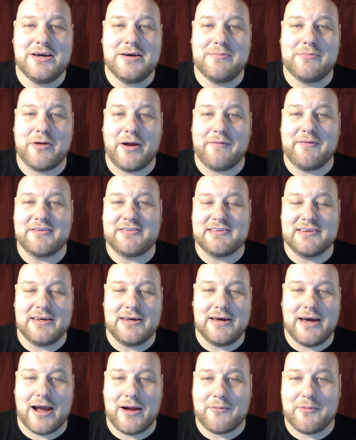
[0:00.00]

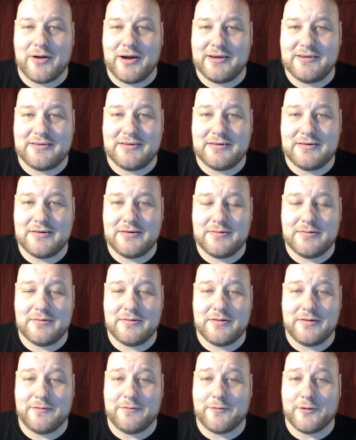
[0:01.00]
Previously, I ranked
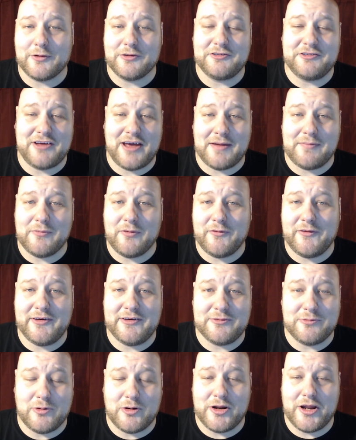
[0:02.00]
the first 10
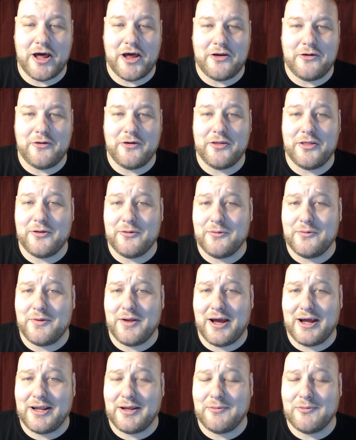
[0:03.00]
movies, 100 through
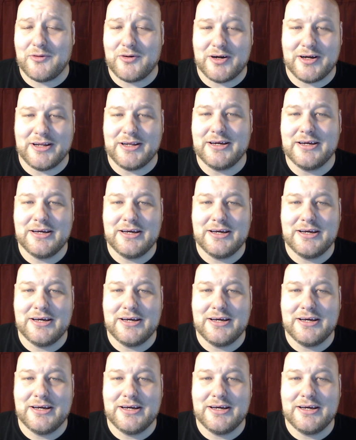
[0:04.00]
91,